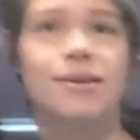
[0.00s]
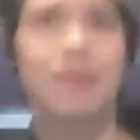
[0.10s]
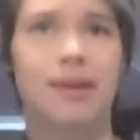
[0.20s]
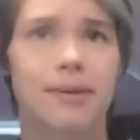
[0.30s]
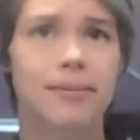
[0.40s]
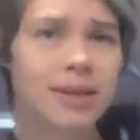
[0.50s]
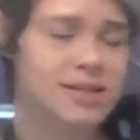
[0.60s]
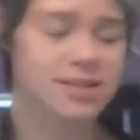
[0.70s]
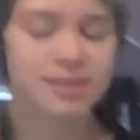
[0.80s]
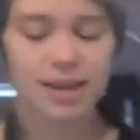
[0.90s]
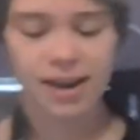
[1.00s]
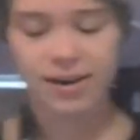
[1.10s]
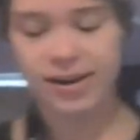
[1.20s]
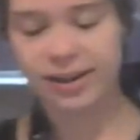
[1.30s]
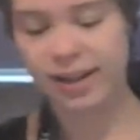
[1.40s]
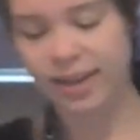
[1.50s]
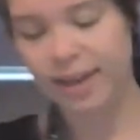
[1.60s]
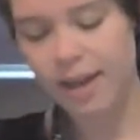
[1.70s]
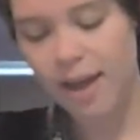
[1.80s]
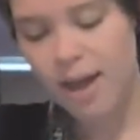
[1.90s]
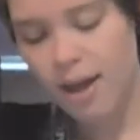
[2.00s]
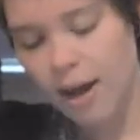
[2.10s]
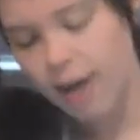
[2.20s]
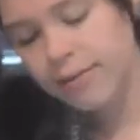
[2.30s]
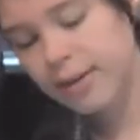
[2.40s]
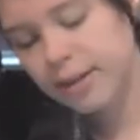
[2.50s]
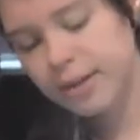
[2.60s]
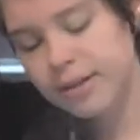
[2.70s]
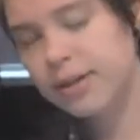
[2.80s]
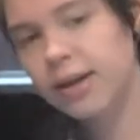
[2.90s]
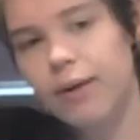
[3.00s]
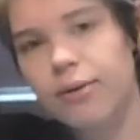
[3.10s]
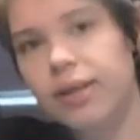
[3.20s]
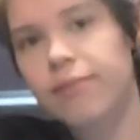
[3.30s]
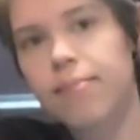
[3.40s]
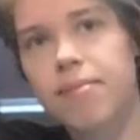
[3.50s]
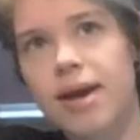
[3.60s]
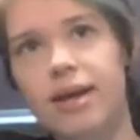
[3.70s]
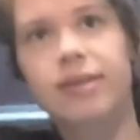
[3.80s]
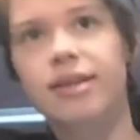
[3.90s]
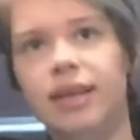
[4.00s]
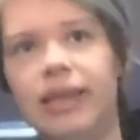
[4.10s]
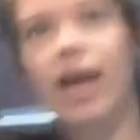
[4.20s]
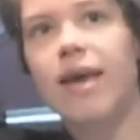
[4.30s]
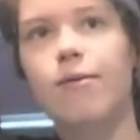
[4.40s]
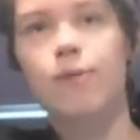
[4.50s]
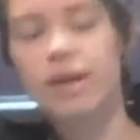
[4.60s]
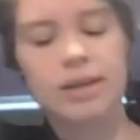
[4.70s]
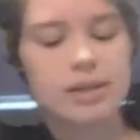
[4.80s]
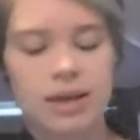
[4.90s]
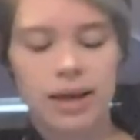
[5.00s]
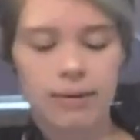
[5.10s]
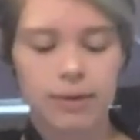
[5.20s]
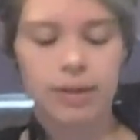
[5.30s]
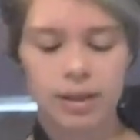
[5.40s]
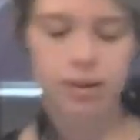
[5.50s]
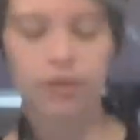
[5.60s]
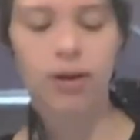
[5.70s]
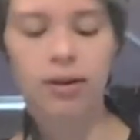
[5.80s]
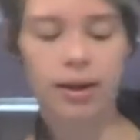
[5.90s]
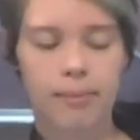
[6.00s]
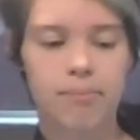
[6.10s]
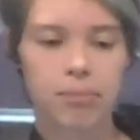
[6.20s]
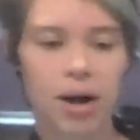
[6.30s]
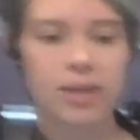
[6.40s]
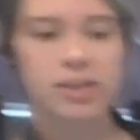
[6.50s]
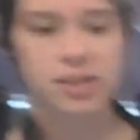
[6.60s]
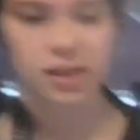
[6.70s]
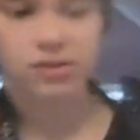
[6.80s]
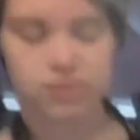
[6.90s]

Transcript: and then I'll miscarry. Like, I really didn't think I would even make it to like 8 weeks. Like, I really thought like by 6 or